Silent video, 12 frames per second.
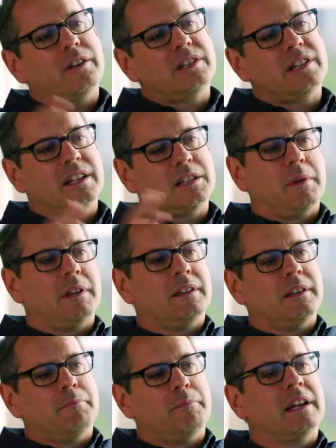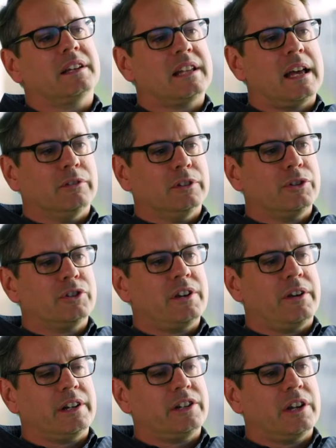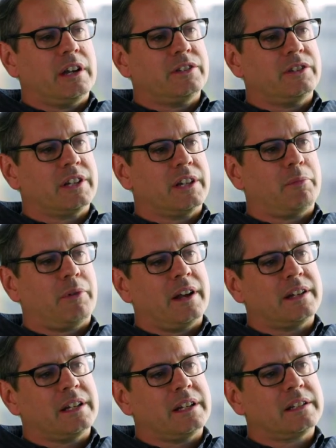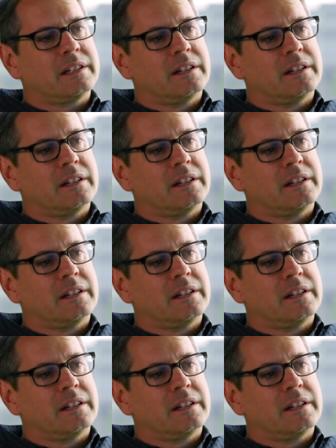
see has been the biggest evolutionary changes in the process?